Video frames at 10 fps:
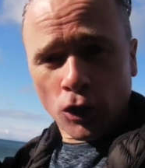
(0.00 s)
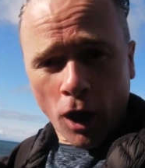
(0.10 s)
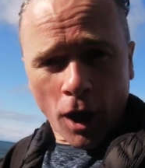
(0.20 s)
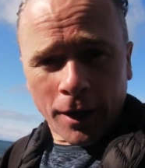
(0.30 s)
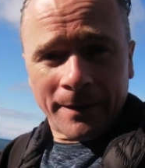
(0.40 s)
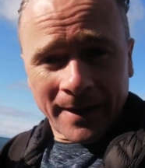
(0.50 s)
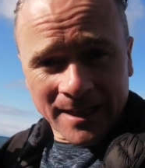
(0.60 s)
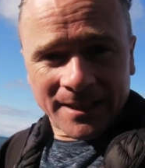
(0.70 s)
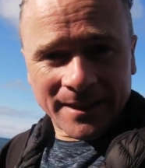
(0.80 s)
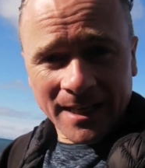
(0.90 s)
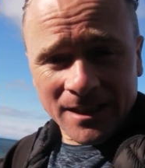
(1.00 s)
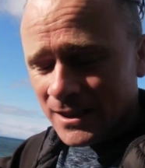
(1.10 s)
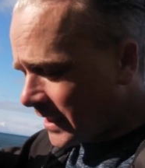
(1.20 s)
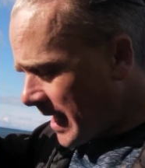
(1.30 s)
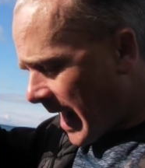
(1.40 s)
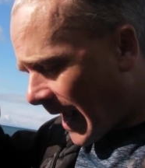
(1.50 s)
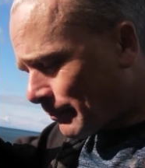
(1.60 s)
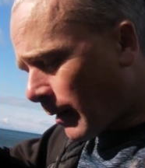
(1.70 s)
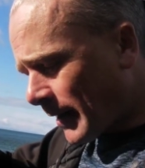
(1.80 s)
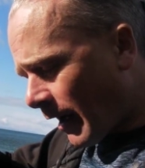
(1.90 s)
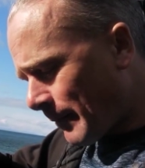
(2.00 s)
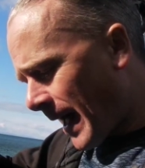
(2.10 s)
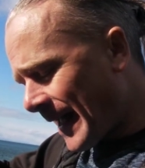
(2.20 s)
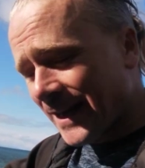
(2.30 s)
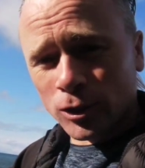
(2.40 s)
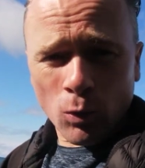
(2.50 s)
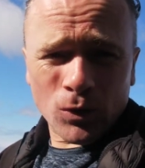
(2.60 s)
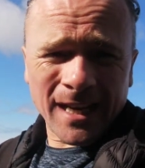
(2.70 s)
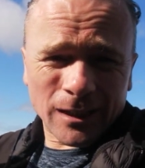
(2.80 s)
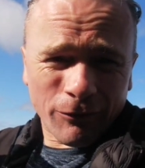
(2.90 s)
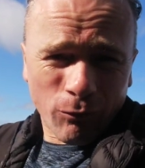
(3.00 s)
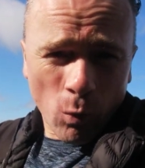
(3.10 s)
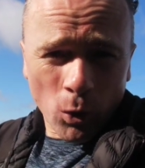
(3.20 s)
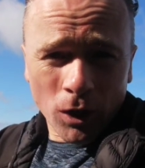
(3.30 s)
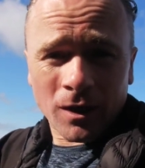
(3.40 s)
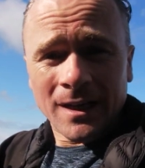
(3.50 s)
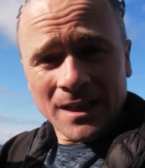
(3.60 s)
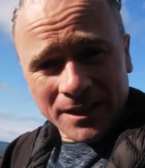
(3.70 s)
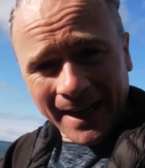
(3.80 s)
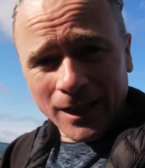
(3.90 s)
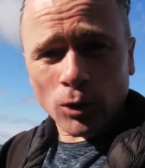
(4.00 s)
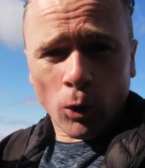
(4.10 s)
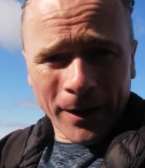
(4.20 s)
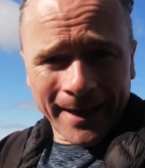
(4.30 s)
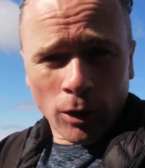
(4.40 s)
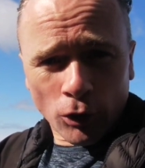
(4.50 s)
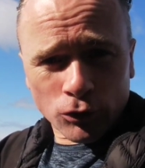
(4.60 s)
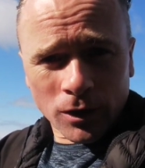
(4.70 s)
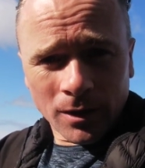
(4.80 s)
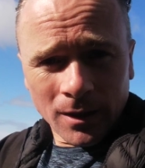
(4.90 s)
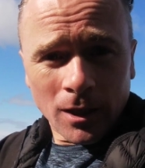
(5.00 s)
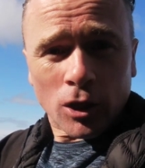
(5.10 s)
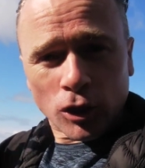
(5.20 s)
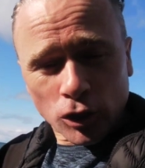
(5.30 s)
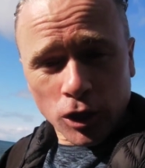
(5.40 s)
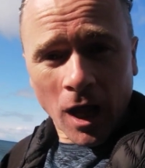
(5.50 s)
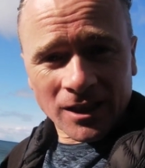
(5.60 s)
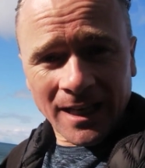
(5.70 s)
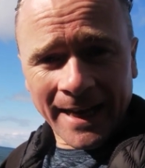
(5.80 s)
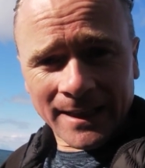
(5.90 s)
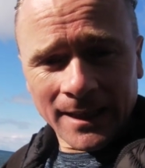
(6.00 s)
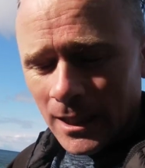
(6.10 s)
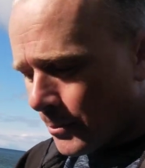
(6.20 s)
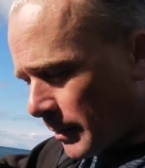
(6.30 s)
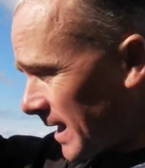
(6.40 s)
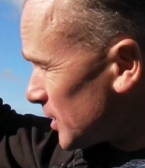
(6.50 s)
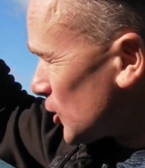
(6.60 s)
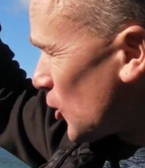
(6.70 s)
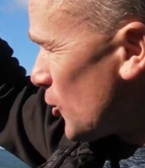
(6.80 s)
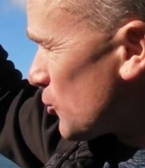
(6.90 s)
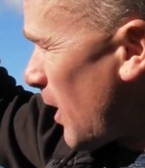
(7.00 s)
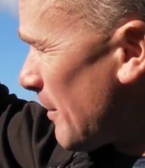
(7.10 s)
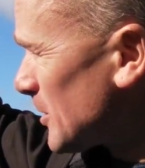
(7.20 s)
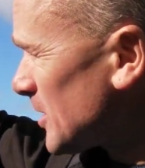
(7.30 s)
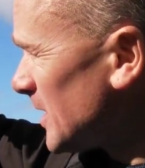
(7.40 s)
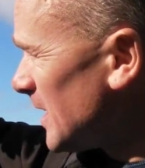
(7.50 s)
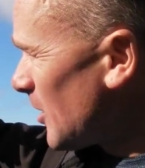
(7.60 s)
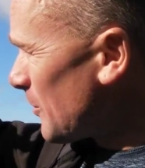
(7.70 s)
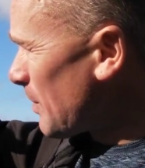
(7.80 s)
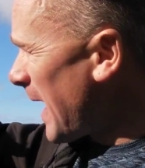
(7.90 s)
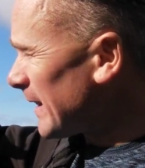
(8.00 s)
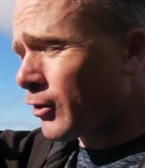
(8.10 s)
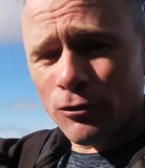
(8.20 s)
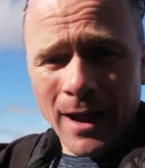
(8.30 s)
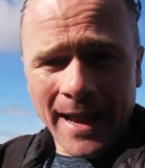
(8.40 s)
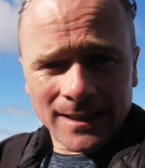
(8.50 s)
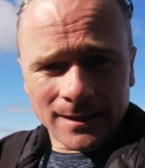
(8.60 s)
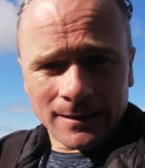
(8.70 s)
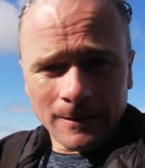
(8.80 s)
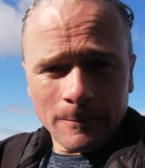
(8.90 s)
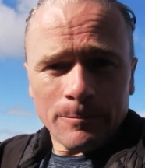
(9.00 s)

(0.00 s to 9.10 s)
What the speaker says: now in these conditions, I'd probably have my ISO set to 4, 6 or 800 because there's lots of light. But as the sun drops behind the horizon,